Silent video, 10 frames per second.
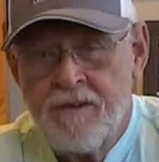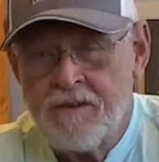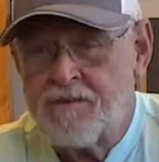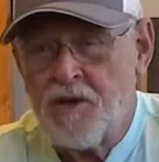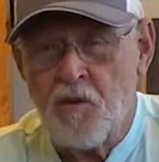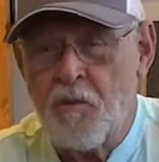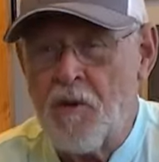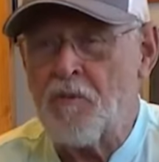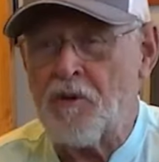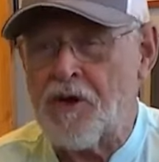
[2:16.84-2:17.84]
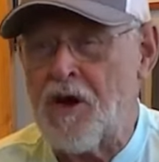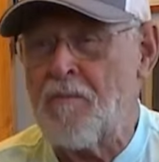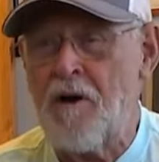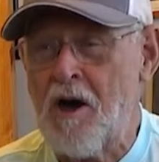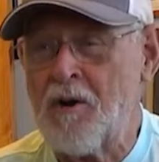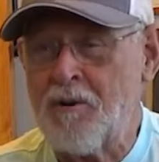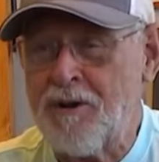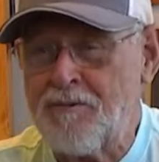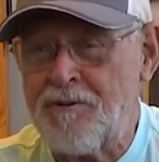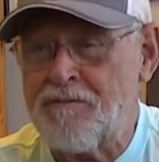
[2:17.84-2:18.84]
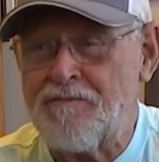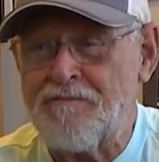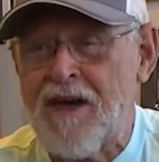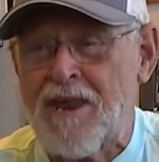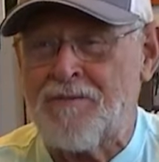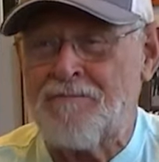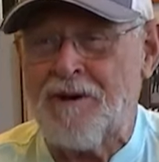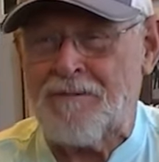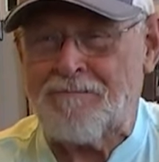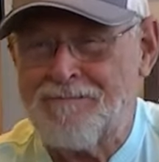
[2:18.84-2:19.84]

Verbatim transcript: Just tell the people to come hungry and we'll fatten them up.